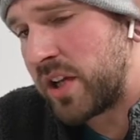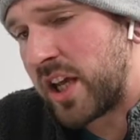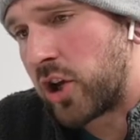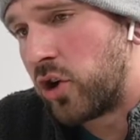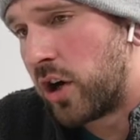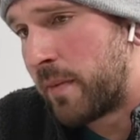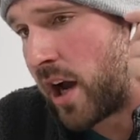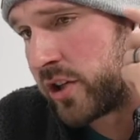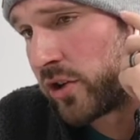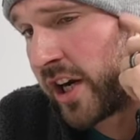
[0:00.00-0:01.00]
get a good
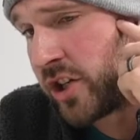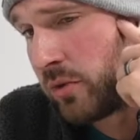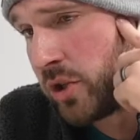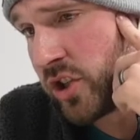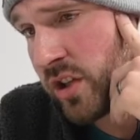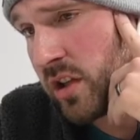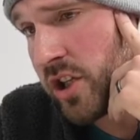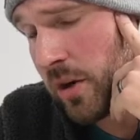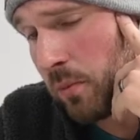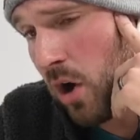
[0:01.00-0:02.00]
amount of duration with just the
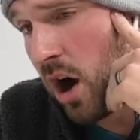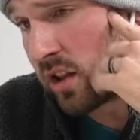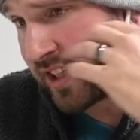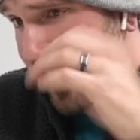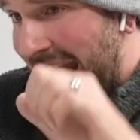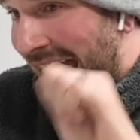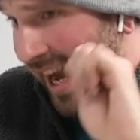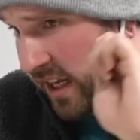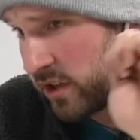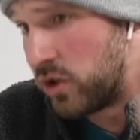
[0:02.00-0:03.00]
leash and prong. Like I said,
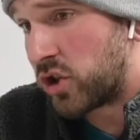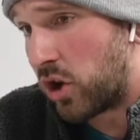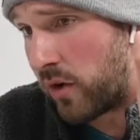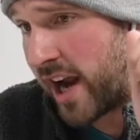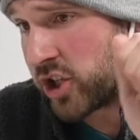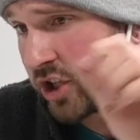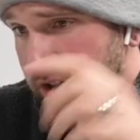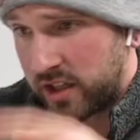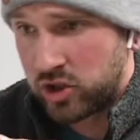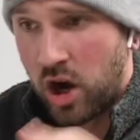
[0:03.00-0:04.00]
adding in those
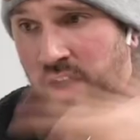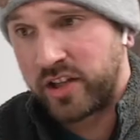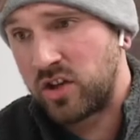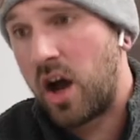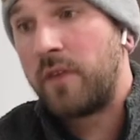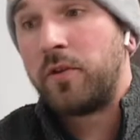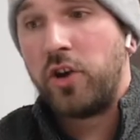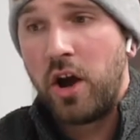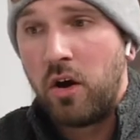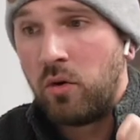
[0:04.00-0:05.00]
corrections, like dog gets off,
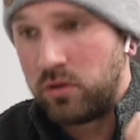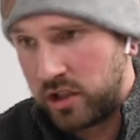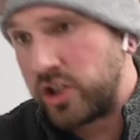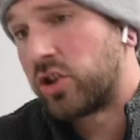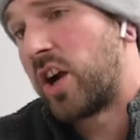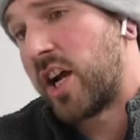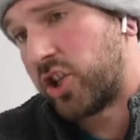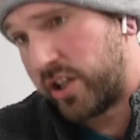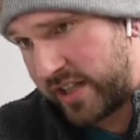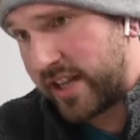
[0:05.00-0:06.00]
no, leash
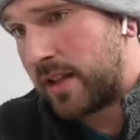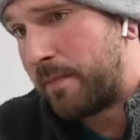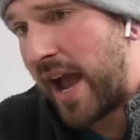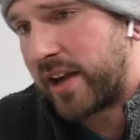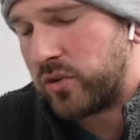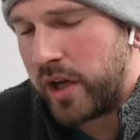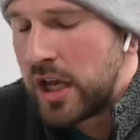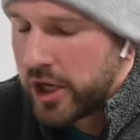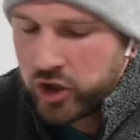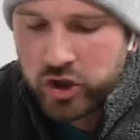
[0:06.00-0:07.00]
correction, take them back to
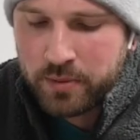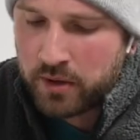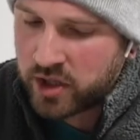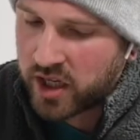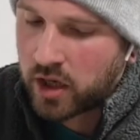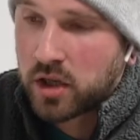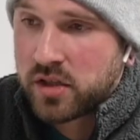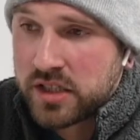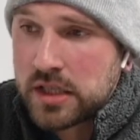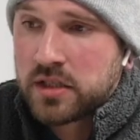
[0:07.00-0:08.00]
it. You should be able to get a
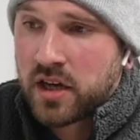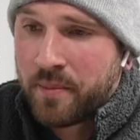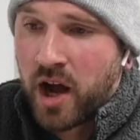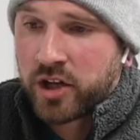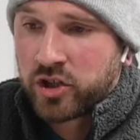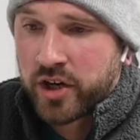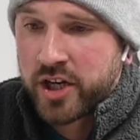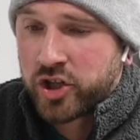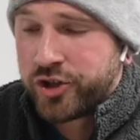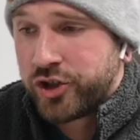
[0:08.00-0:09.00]
decent amount of
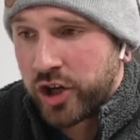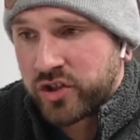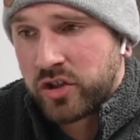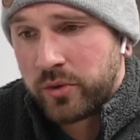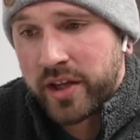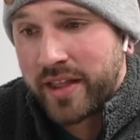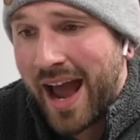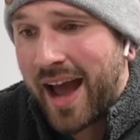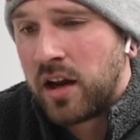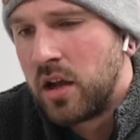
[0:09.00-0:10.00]
duration just doing
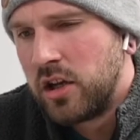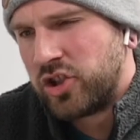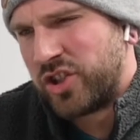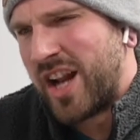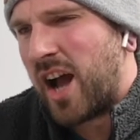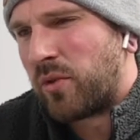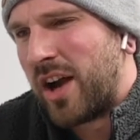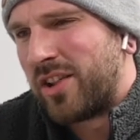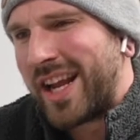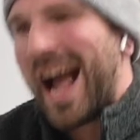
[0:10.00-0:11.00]
that, just not
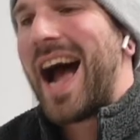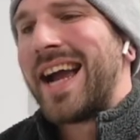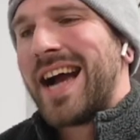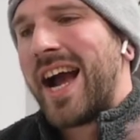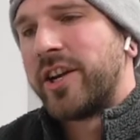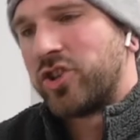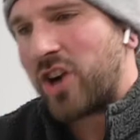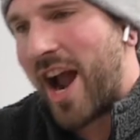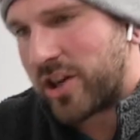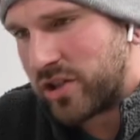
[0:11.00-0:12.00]
around like high
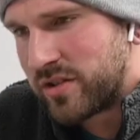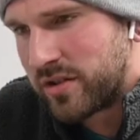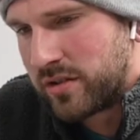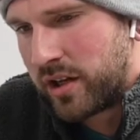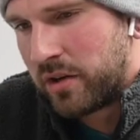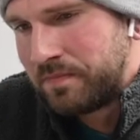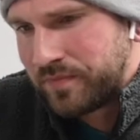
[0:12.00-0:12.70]
distractions, you know.